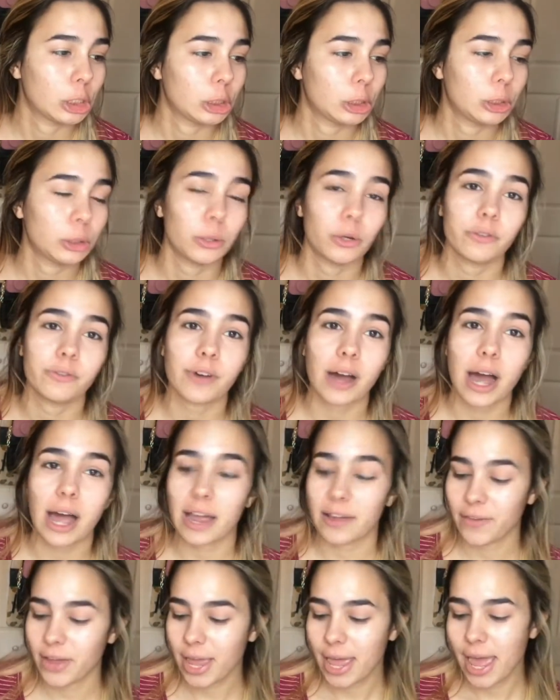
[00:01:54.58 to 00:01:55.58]

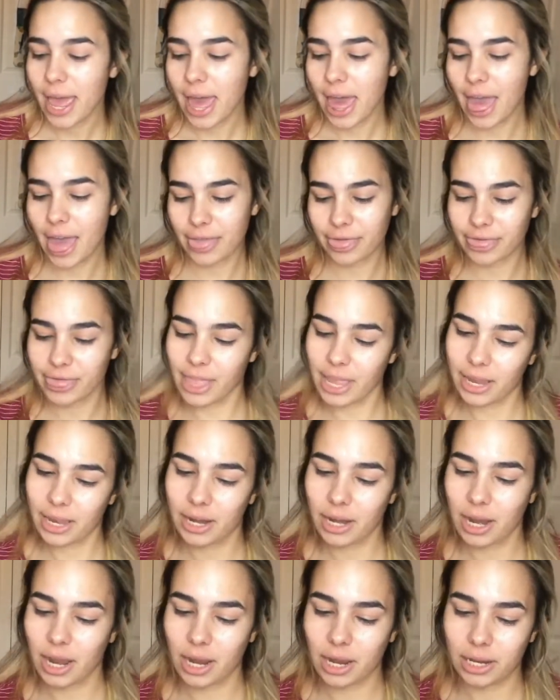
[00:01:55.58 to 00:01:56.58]
205, and then
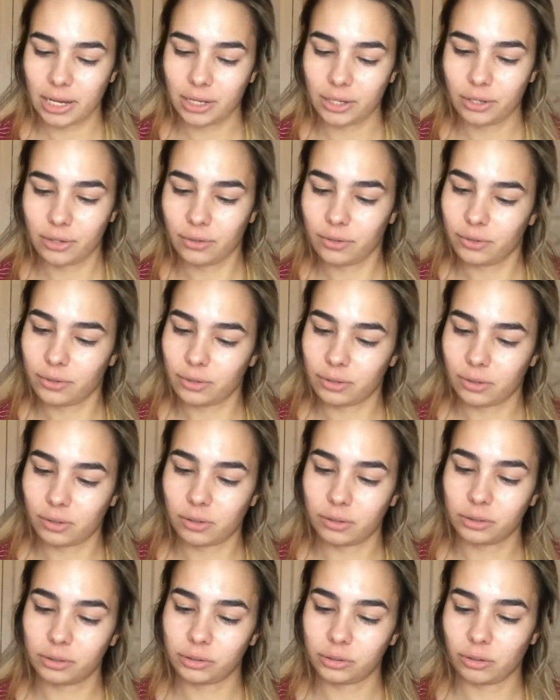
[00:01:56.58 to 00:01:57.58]
I use
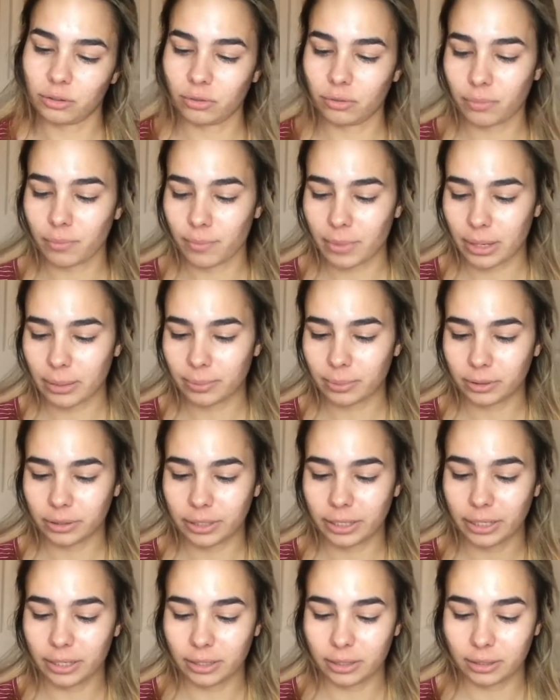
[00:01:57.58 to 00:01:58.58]
also
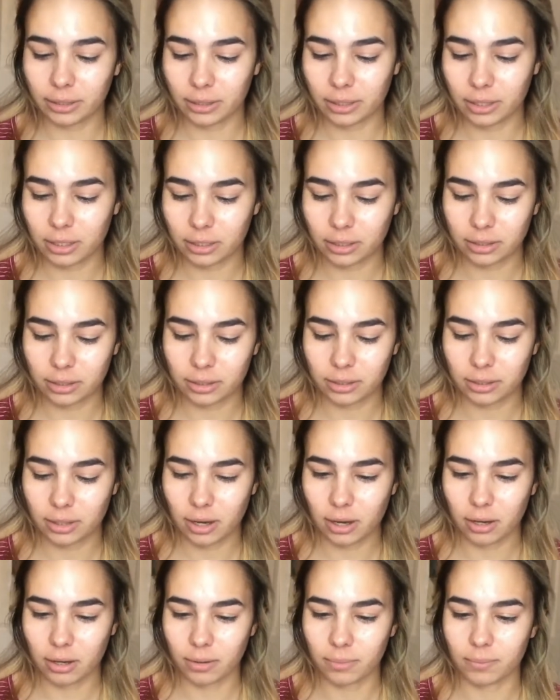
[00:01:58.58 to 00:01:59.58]
Maybelline this
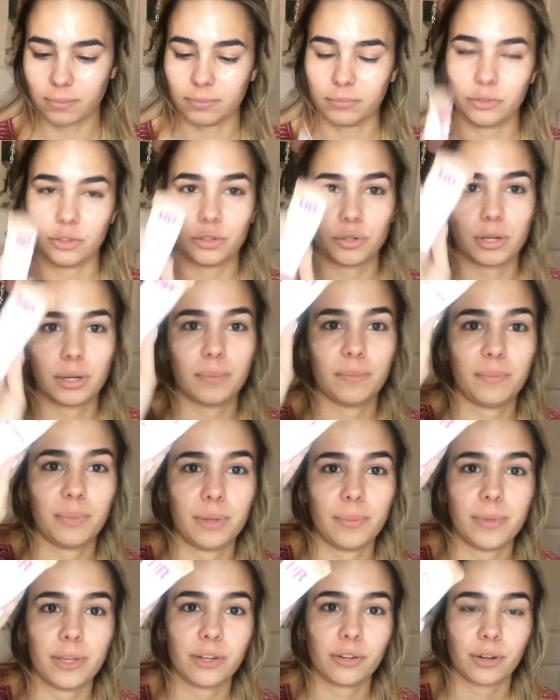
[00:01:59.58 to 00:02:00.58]
Dream
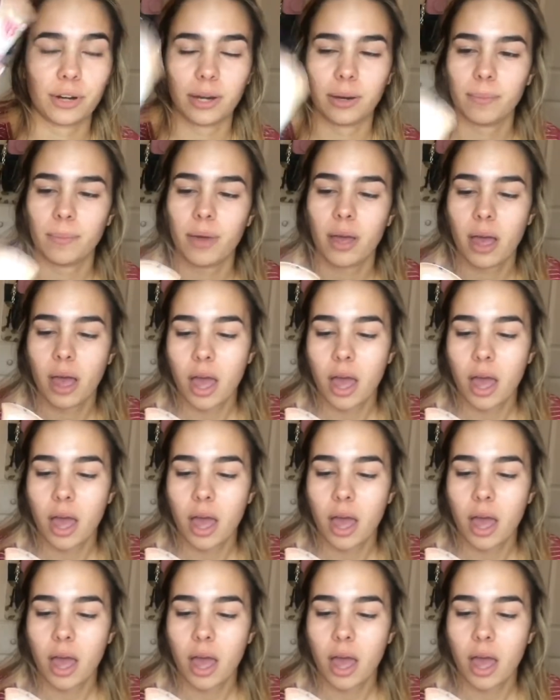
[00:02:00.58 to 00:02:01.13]
BB Cream